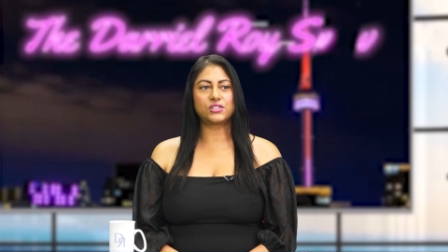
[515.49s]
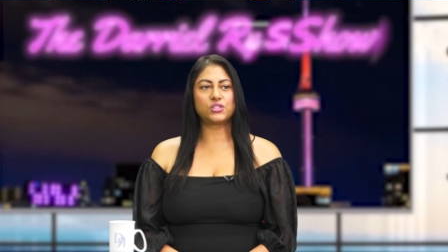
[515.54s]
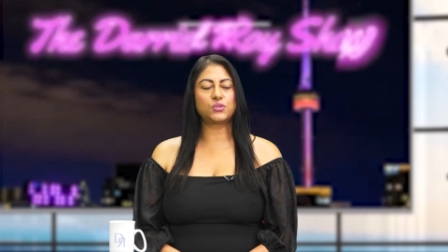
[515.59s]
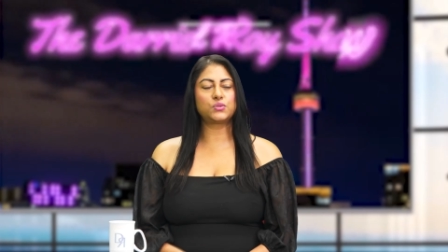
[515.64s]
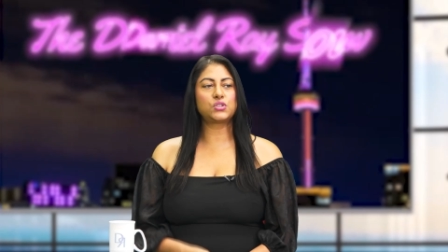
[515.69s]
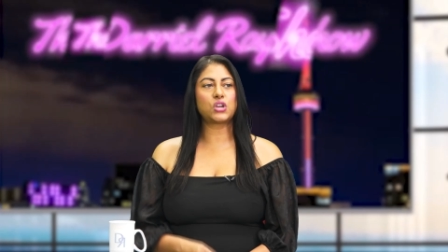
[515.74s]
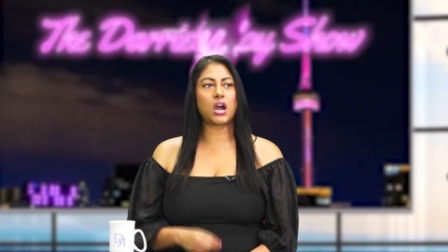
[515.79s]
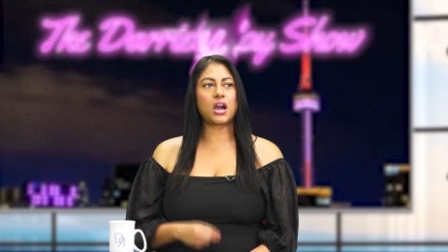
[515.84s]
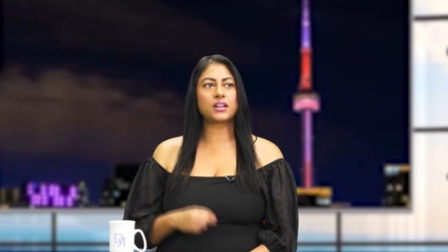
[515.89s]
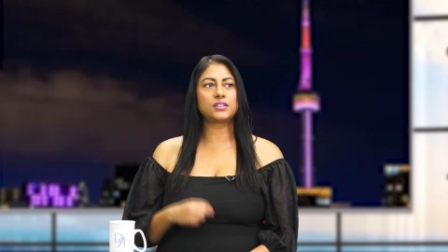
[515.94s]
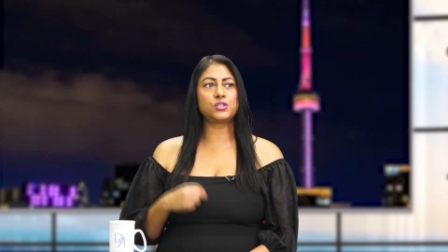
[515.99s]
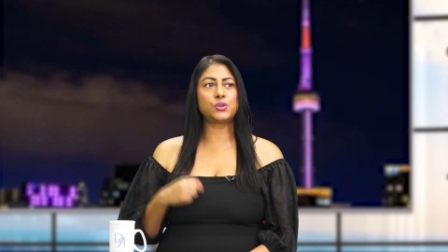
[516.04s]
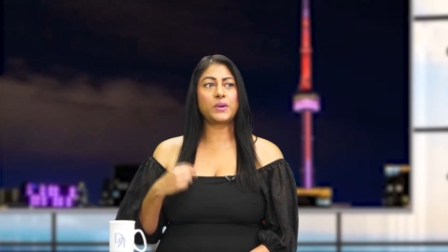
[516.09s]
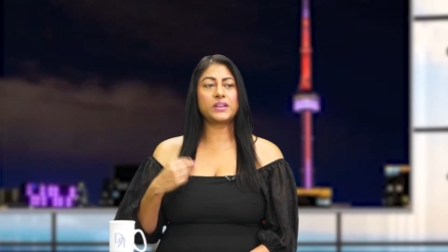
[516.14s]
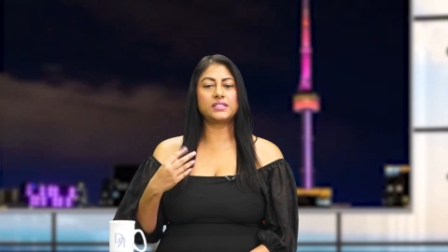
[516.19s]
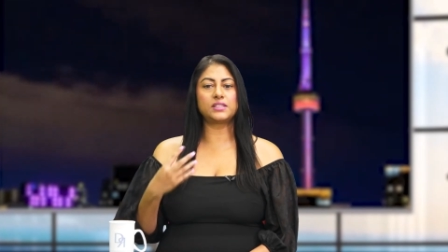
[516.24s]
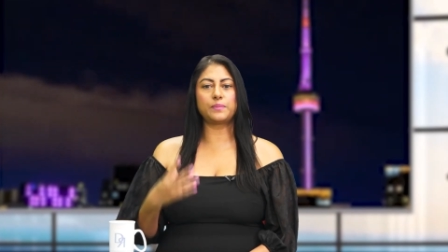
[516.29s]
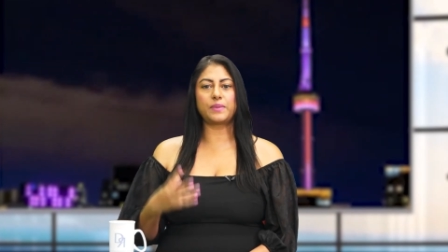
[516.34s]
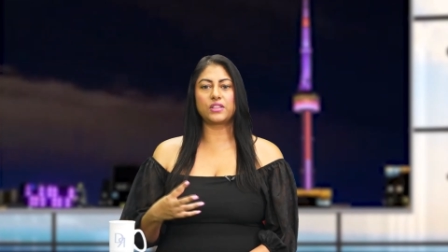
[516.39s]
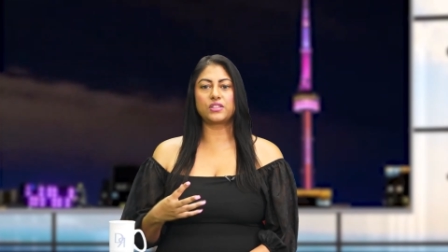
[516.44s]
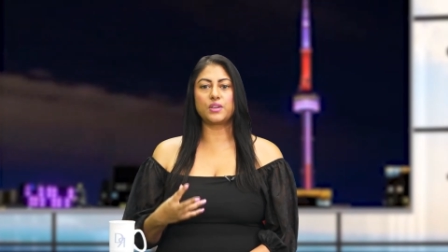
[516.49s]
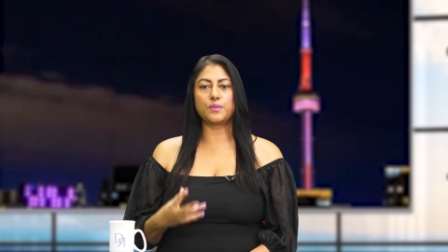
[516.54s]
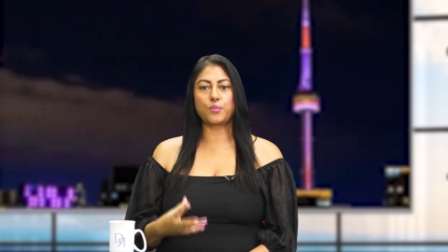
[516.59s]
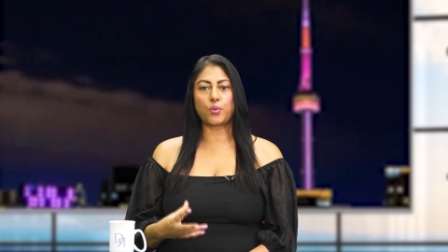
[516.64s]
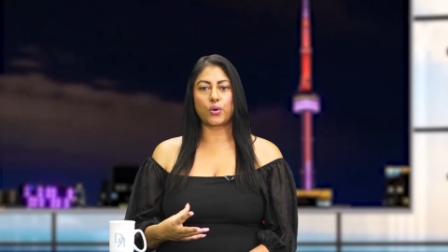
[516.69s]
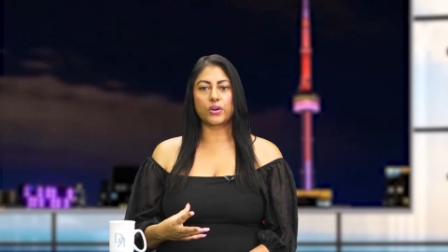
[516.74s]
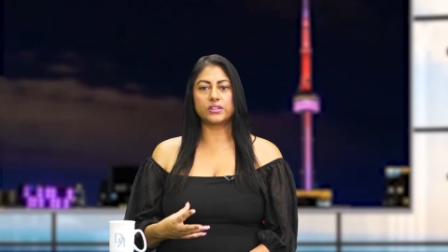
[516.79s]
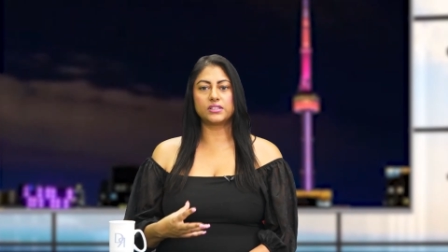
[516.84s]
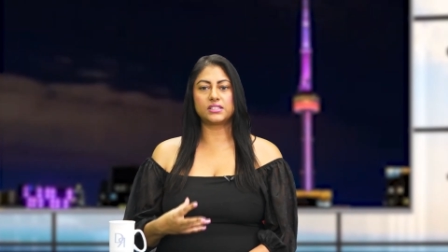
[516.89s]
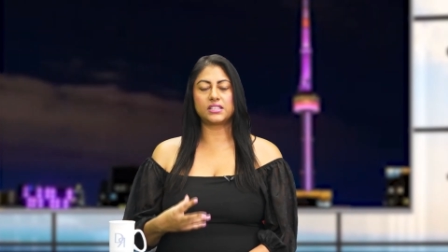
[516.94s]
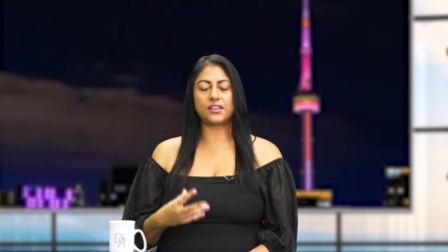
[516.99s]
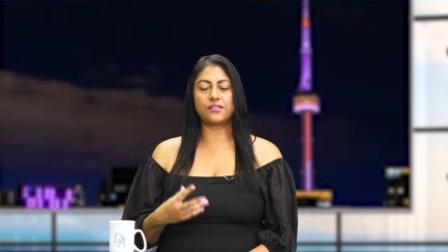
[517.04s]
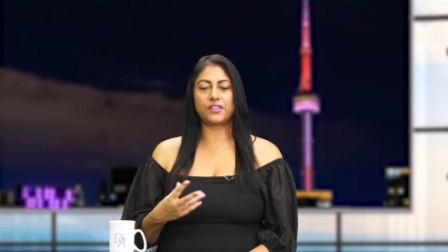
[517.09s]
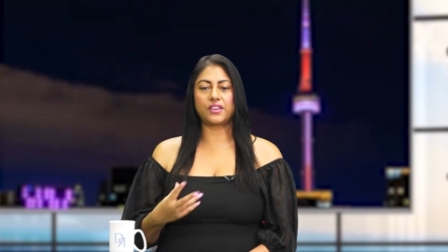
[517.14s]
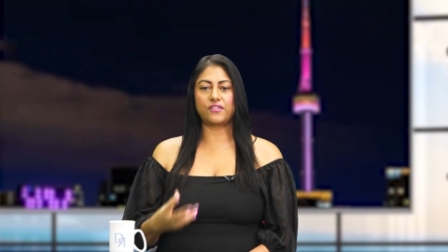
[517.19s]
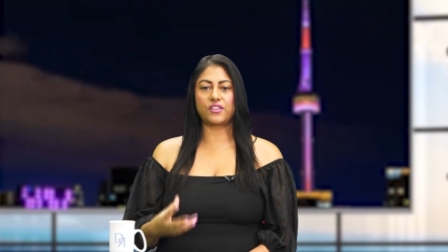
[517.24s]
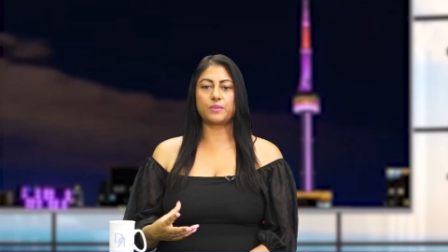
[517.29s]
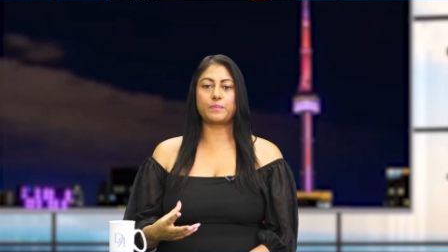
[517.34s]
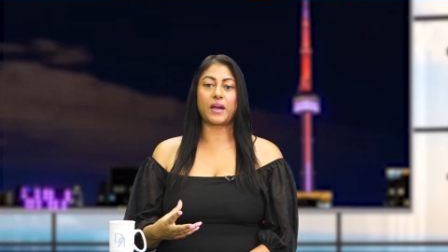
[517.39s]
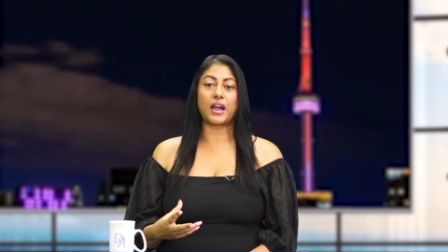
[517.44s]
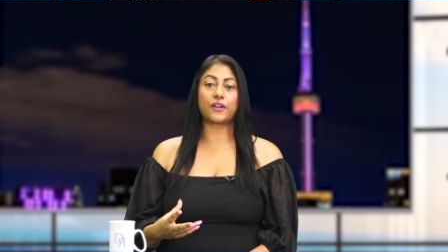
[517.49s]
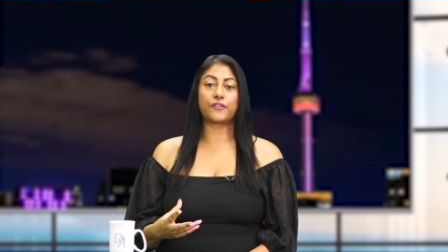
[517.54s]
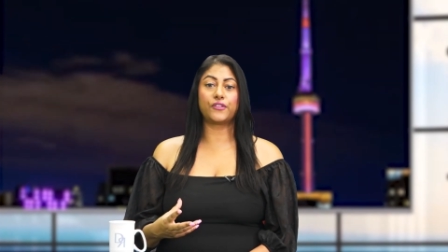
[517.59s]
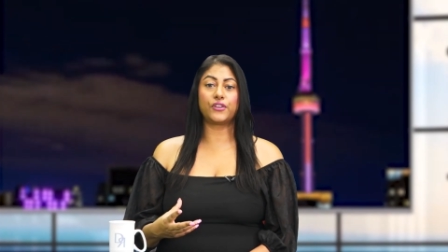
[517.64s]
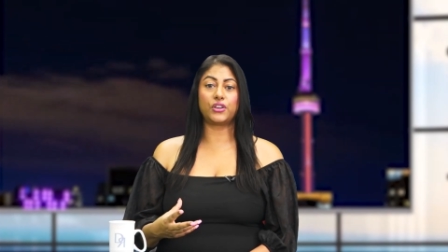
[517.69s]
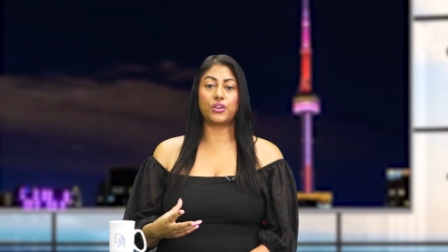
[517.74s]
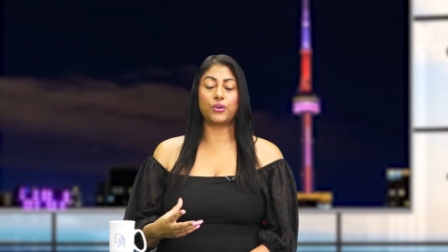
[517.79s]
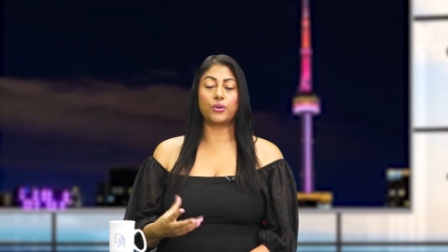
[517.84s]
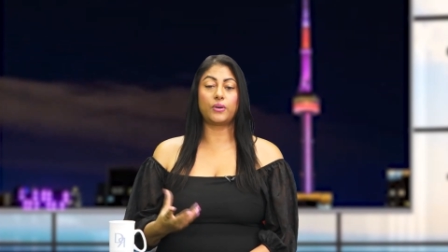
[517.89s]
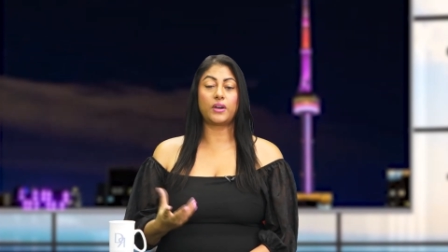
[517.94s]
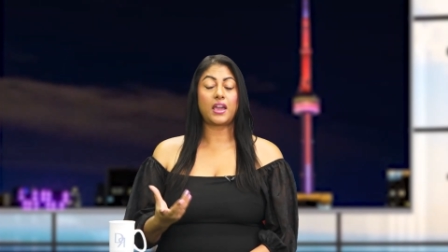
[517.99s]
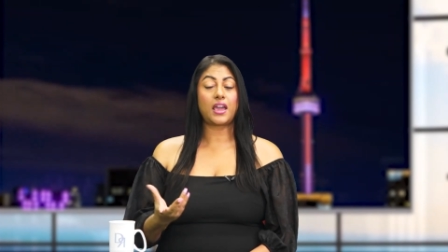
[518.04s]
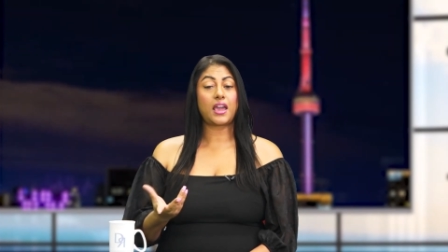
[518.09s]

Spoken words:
So talk to us about the importance of giving back for you